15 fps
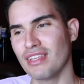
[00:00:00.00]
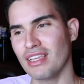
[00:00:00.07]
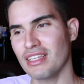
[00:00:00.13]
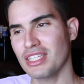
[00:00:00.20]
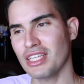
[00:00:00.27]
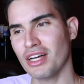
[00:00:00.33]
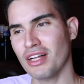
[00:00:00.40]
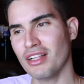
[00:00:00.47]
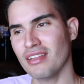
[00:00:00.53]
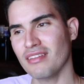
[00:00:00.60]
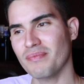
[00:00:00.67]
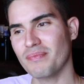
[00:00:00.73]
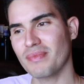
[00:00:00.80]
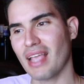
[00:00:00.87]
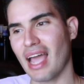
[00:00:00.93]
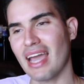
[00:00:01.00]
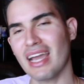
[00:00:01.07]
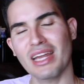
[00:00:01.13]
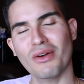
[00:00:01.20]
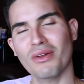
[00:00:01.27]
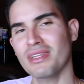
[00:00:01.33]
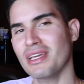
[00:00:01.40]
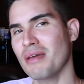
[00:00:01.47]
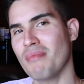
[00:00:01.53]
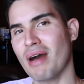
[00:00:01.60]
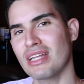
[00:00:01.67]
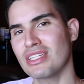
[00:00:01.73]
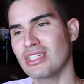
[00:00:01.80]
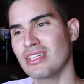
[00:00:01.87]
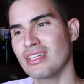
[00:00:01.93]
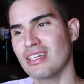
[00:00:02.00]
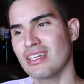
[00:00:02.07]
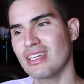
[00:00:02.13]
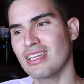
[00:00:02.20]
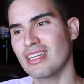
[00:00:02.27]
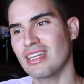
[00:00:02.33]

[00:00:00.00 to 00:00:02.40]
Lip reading: detail, I can only imagine